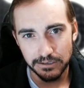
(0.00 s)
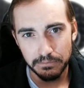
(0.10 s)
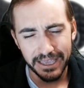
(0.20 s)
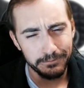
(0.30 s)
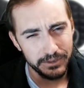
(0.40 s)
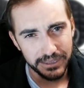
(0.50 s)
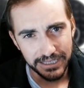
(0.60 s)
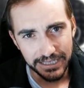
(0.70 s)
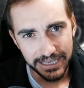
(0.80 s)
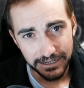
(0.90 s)
And when
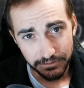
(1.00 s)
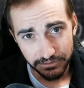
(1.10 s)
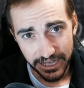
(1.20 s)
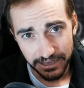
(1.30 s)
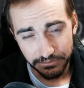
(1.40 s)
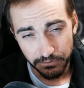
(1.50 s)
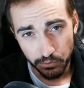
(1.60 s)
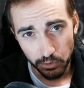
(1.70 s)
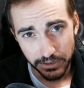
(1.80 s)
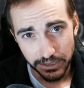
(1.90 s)
the end of life for
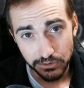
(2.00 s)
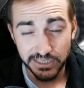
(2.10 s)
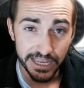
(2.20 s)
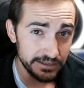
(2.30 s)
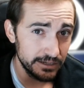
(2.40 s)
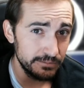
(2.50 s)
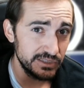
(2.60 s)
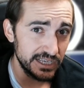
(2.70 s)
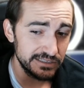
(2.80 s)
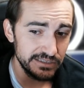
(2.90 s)
Windows 10 comes
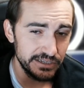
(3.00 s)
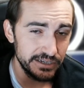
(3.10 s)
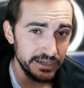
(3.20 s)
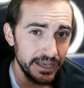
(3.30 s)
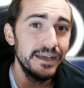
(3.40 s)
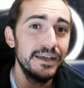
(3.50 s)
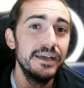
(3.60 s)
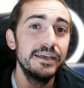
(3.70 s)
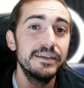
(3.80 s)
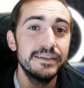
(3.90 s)
next year,
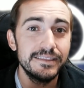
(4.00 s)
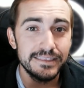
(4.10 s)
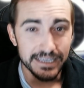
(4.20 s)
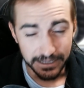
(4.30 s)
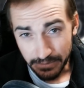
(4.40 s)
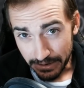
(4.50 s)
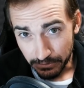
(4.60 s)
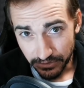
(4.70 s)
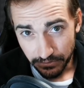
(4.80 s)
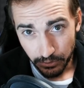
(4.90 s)
think about
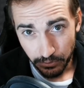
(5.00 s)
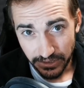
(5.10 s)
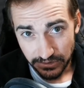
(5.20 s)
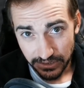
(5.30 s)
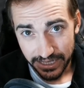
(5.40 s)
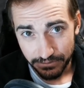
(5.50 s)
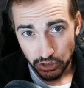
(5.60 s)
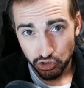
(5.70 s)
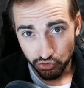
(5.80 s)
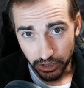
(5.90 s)
moving over to Windows 11
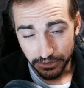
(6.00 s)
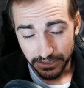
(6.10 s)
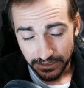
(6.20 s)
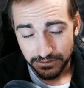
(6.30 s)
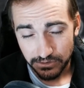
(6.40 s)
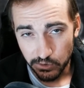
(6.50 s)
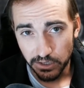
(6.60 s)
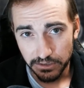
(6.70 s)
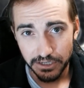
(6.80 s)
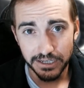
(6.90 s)
strongly,
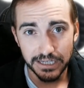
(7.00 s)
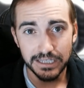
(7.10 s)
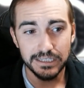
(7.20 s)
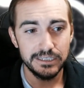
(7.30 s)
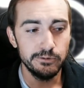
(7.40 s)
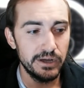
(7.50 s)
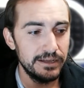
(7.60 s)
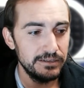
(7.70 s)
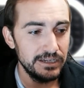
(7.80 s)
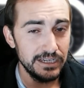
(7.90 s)
strongly. You're going to need to uh,
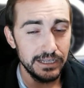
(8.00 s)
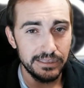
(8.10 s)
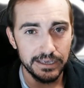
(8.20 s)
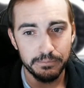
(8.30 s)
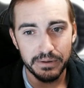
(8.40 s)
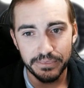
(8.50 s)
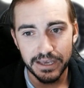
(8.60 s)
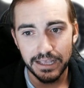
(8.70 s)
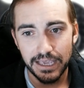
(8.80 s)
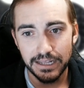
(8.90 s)
you need to think about that.
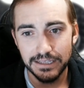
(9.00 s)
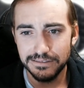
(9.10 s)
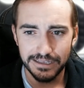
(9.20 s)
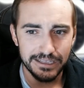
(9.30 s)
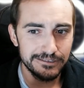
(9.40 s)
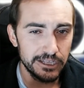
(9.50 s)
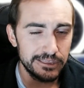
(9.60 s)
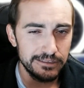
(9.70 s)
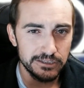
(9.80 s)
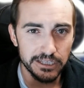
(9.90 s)
And it's it's not
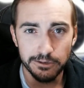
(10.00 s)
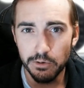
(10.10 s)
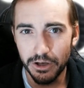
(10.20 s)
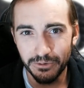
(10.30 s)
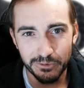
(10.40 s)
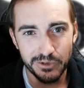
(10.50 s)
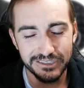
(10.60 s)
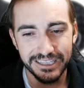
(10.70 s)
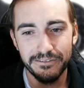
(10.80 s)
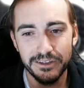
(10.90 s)
there's nothing wrong with Windows
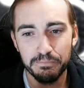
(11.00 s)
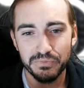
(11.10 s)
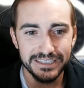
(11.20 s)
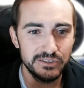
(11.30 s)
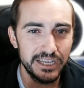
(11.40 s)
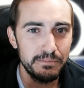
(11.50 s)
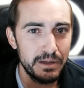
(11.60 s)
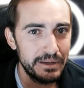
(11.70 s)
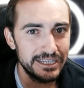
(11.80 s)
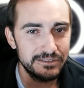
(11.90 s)
11. As I've said in
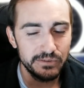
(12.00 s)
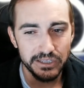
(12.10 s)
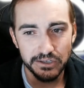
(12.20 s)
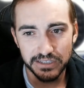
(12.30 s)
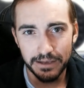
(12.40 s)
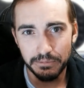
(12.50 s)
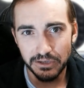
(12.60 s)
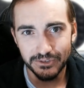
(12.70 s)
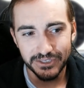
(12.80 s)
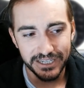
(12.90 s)
my past videos, I've been
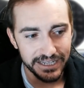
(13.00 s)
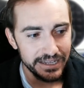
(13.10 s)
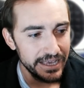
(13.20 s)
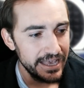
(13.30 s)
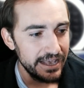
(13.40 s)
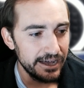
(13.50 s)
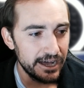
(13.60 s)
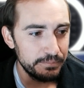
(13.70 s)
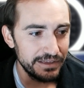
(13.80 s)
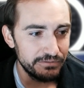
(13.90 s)
using it.
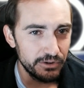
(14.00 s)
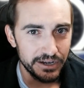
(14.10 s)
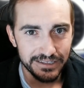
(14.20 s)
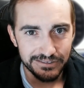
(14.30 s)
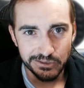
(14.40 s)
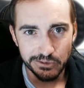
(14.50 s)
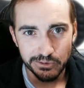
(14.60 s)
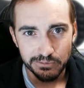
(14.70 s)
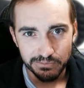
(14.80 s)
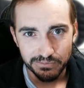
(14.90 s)
Um, they've run into
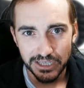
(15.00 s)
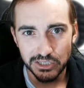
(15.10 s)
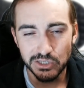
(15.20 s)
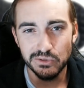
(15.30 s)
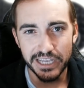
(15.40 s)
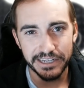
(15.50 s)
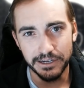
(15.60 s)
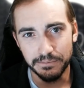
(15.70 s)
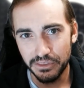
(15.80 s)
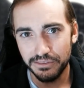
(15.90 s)
issues that come
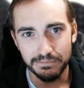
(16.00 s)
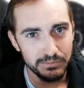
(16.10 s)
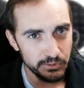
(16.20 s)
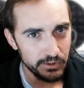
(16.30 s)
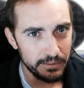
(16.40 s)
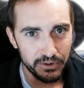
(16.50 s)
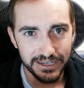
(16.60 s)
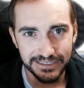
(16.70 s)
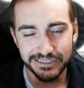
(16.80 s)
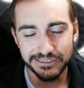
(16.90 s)
with new operating
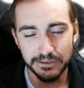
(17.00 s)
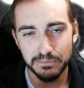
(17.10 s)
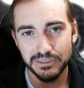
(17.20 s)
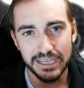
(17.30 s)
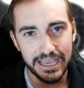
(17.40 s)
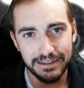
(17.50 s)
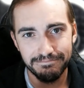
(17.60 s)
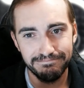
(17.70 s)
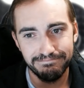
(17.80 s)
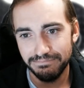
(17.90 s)
systems, and
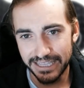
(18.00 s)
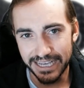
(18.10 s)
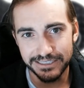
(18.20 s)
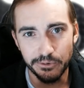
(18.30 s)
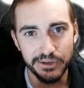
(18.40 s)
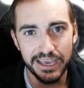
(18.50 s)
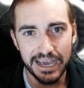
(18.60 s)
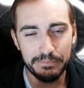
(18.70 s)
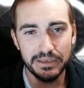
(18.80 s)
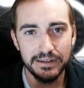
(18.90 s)
that's going to
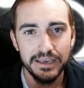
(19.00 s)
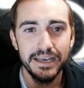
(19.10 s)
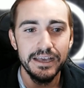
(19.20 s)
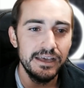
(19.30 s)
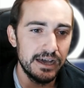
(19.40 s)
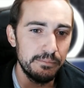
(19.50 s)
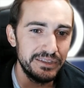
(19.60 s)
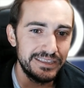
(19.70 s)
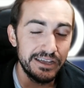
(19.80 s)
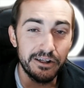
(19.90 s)
happen. Uh,
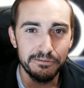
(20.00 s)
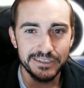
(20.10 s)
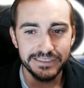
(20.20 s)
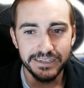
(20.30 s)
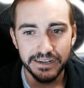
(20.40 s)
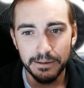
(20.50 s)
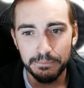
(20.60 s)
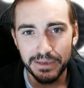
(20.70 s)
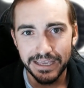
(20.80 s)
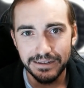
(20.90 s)
but they are fixing it up,
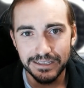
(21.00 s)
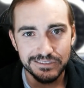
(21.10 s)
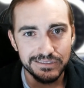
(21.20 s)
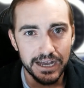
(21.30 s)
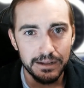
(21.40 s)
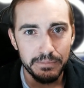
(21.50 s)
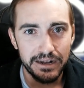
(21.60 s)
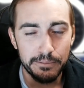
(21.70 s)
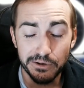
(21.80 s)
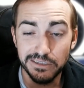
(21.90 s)
and it's not a bad
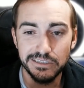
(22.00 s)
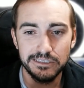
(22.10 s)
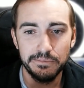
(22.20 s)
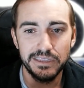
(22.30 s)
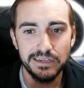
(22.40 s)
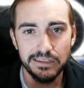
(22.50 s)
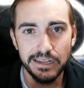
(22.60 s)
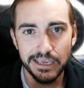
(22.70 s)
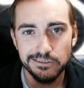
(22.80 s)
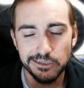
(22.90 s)
operating system at the end of the
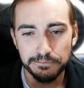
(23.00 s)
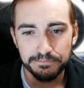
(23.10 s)
day. So.